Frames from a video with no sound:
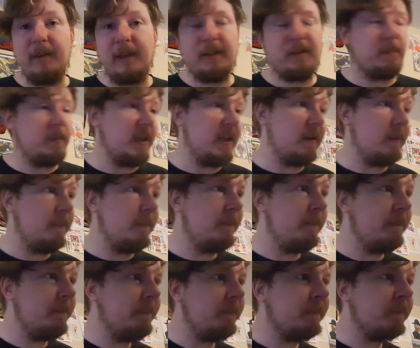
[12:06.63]
HP,
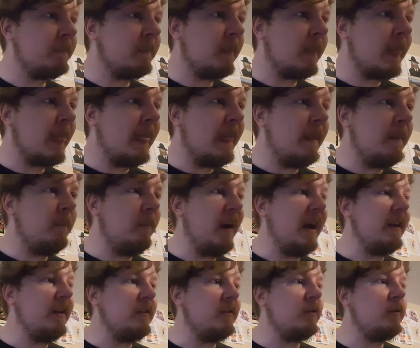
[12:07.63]

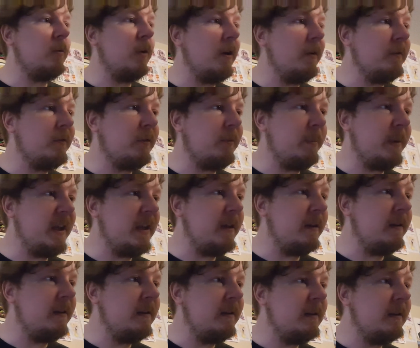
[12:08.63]
-12
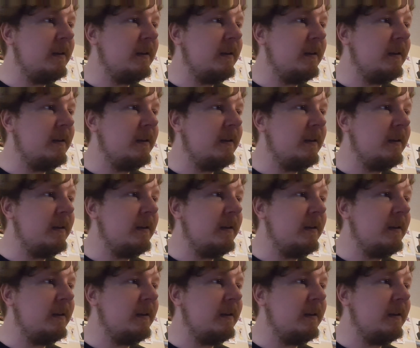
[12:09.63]
speed,